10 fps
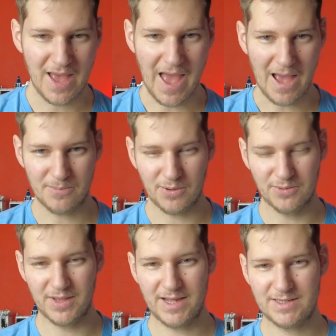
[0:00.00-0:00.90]
app
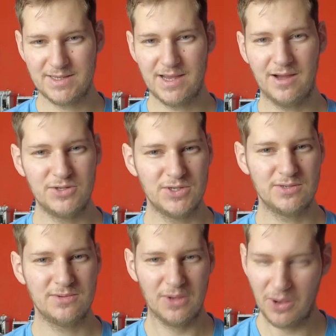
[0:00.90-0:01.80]
on the headset, I
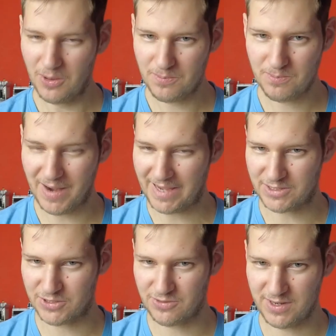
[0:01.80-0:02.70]
just got a
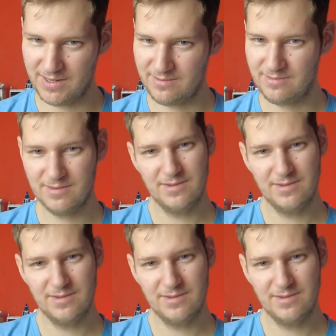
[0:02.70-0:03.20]
blank screen.